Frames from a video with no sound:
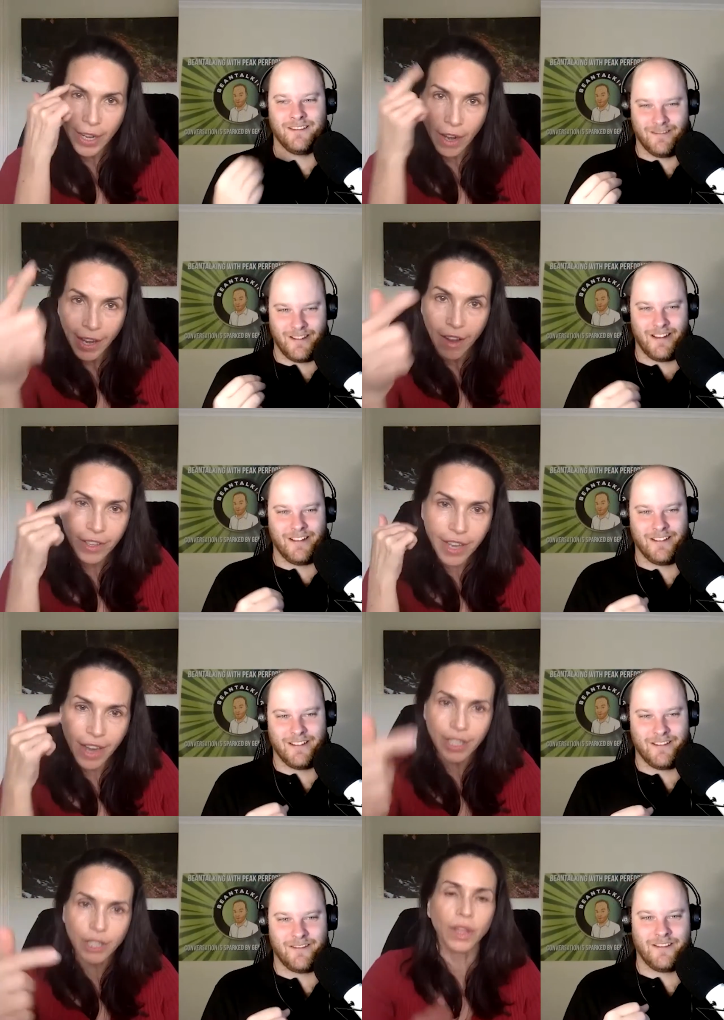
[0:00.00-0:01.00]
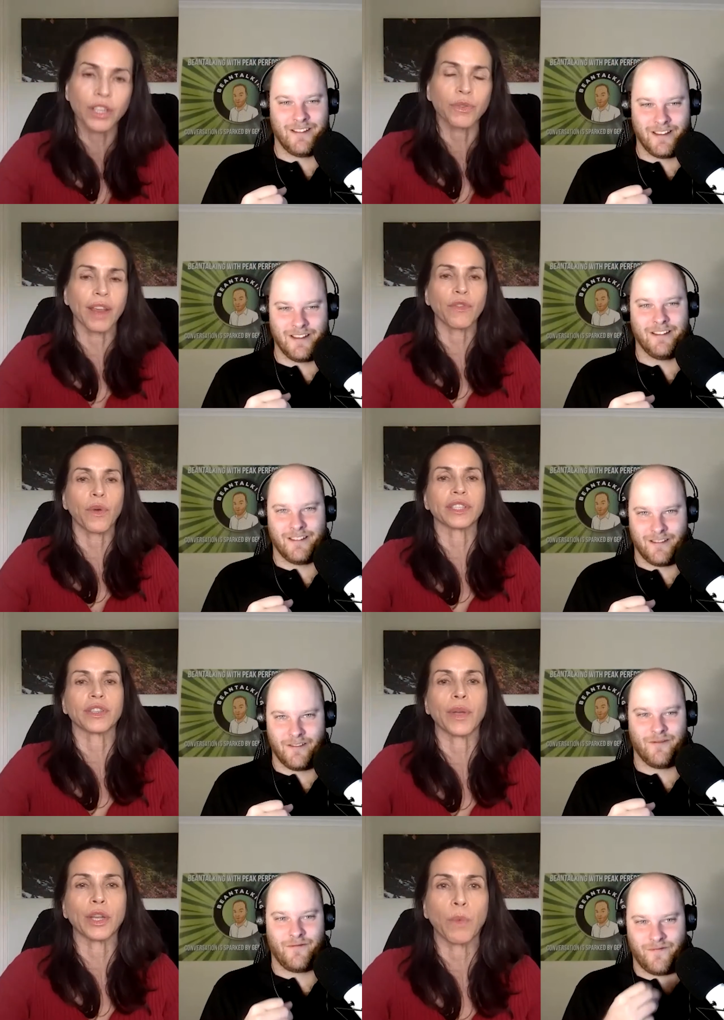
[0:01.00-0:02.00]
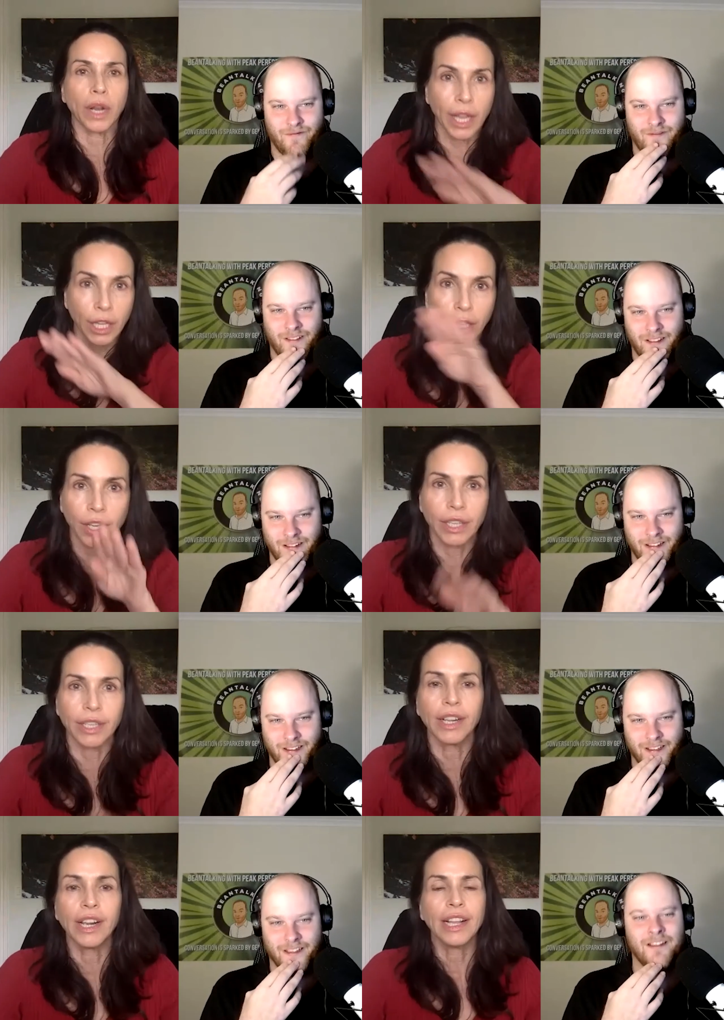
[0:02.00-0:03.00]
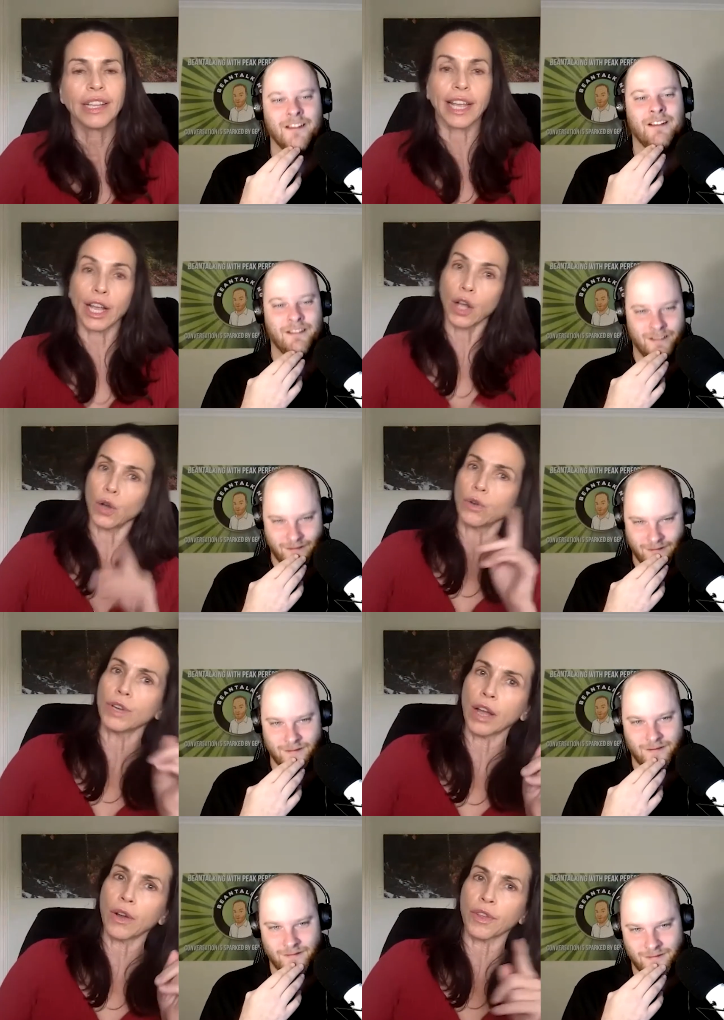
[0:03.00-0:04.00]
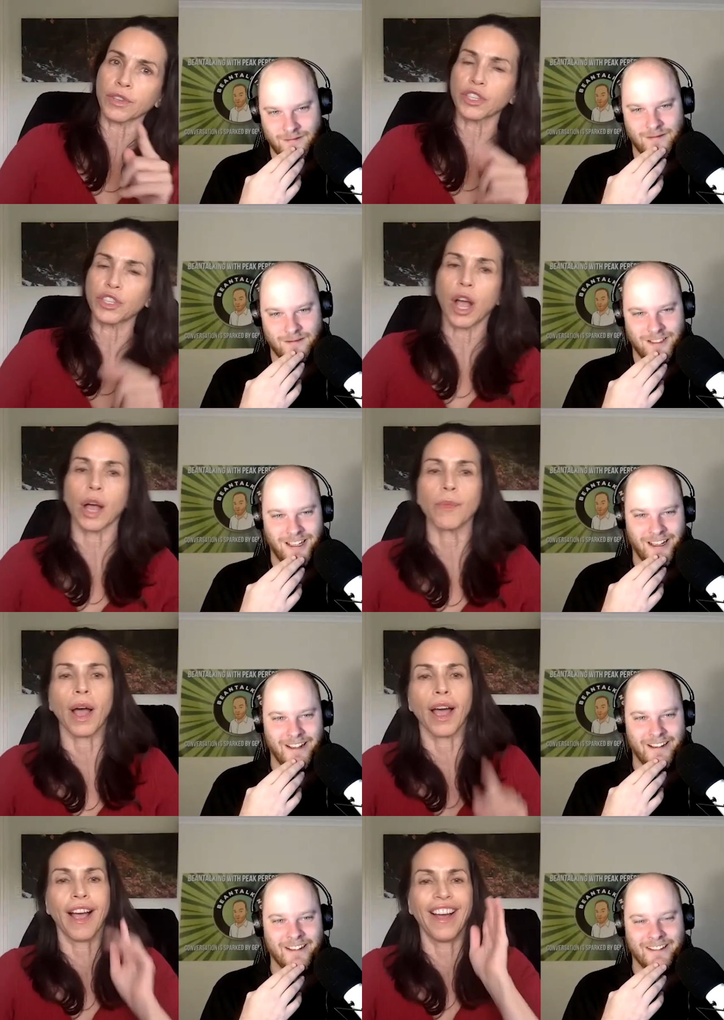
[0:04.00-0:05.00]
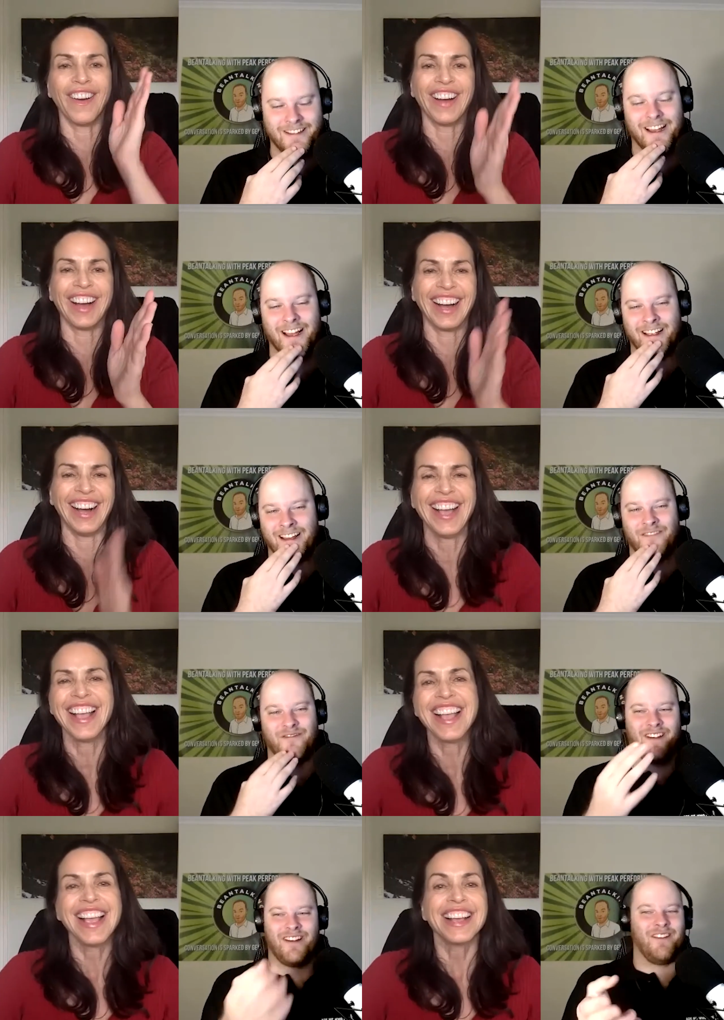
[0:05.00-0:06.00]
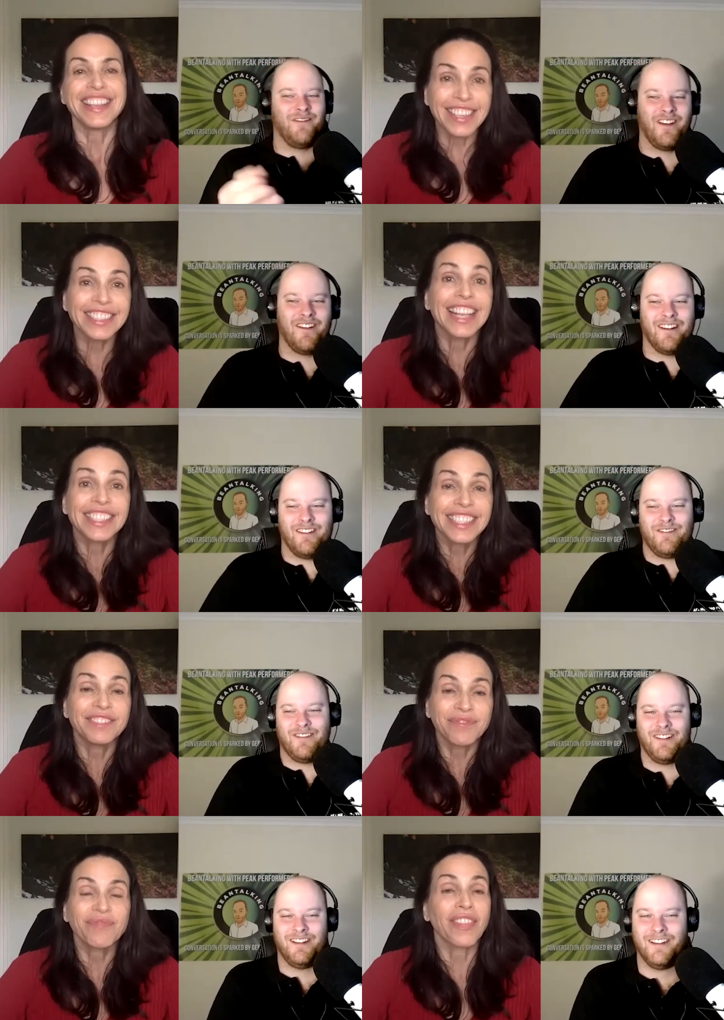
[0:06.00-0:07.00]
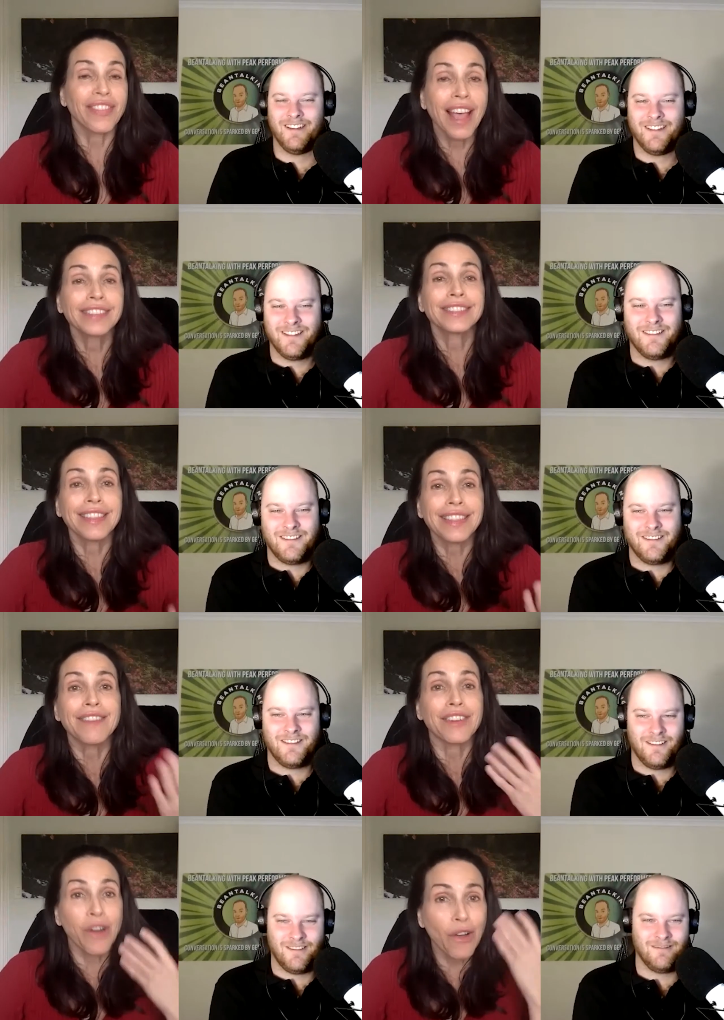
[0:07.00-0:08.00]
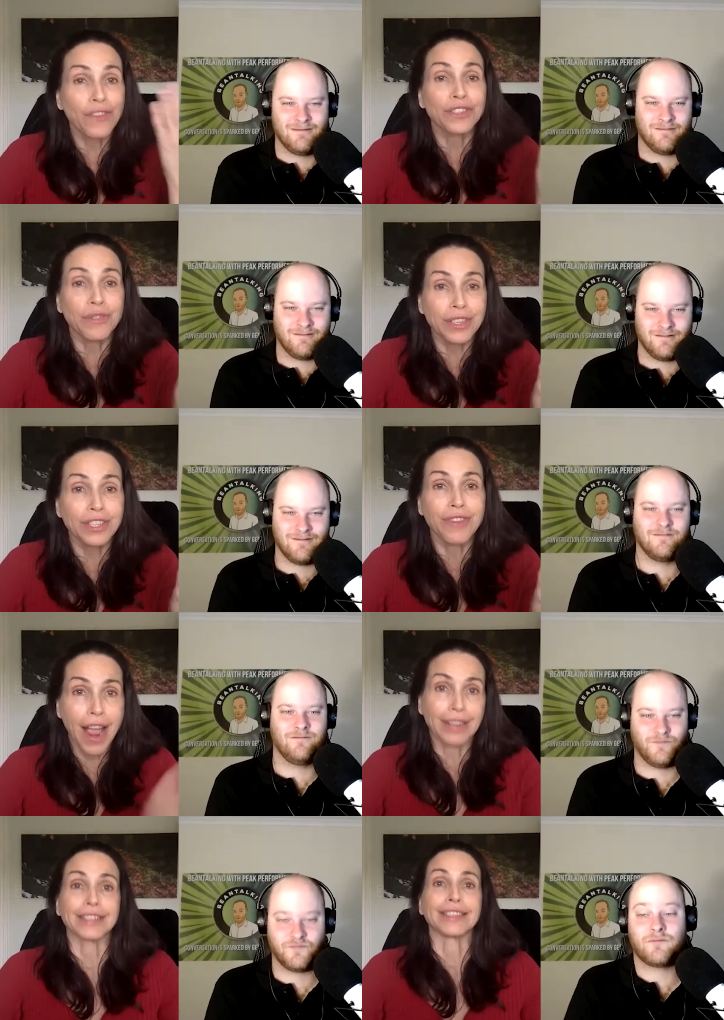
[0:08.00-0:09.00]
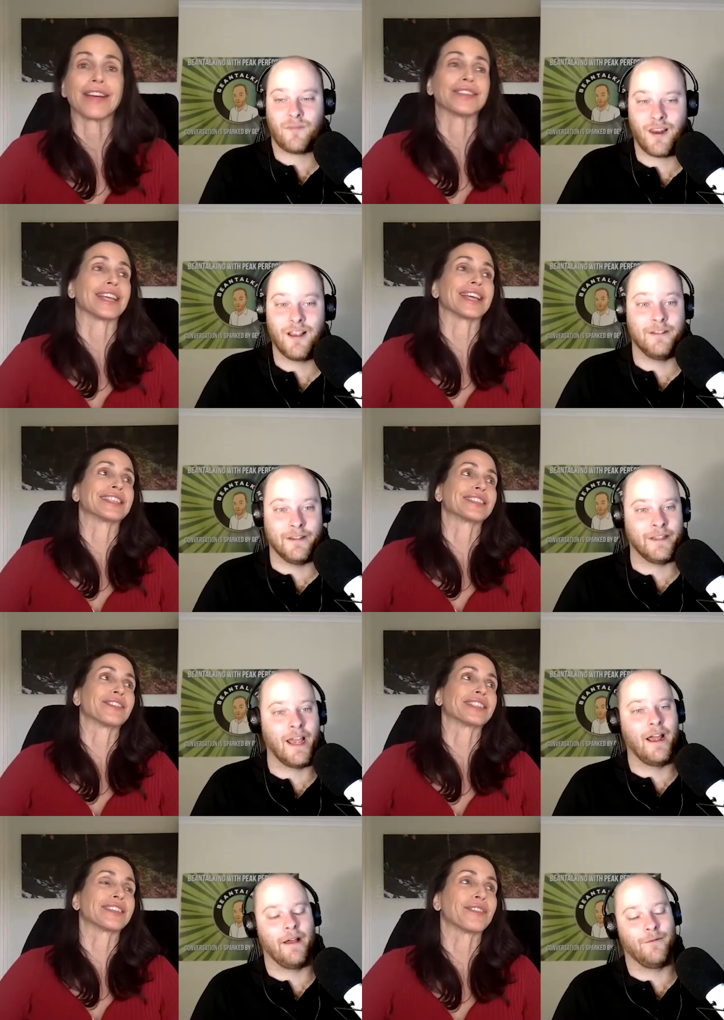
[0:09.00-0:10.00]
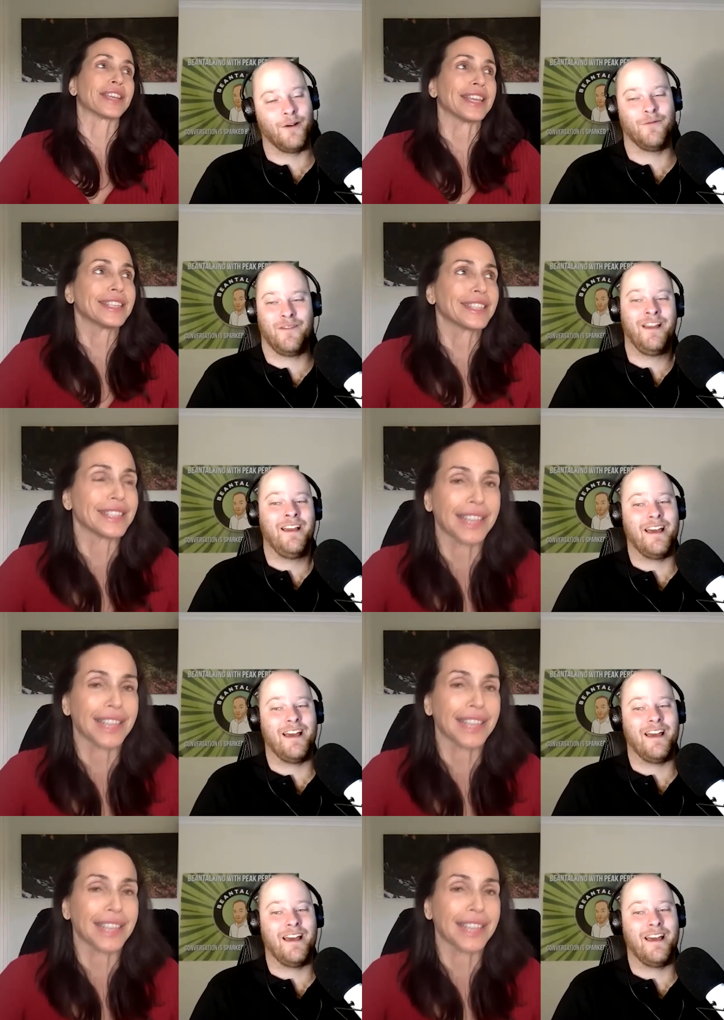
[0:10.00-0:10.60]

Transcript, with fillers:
Speaker 1: eye contact as well as great voice. So I don't want to look at it. Oh no, there's a job.
Speaker 2: Yeah, fair enough.
Speaker 1: That's the thing. We're all so distracted nowadays.
Speaker 2: So yeah, it's so
Speaker 1: easy to